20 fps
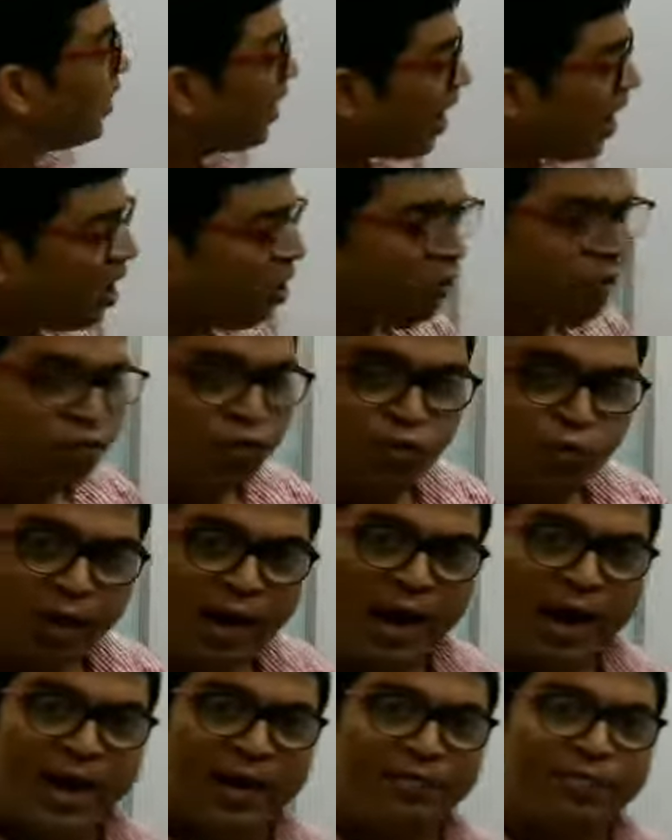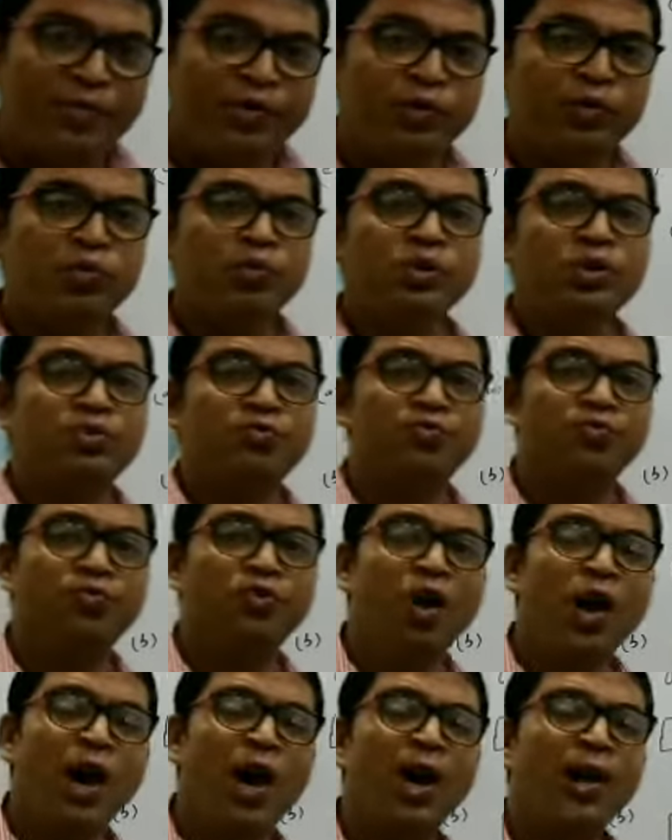Now you have used
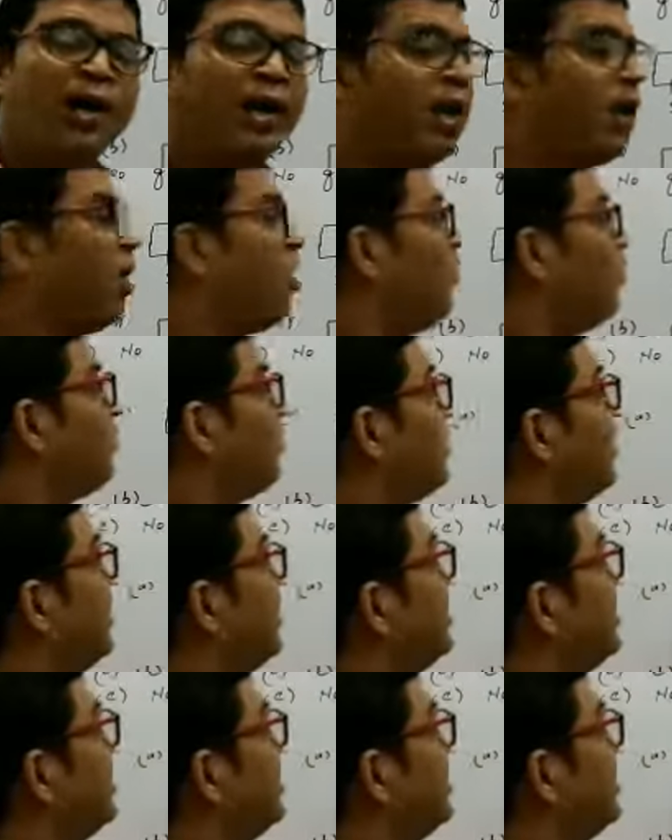one of the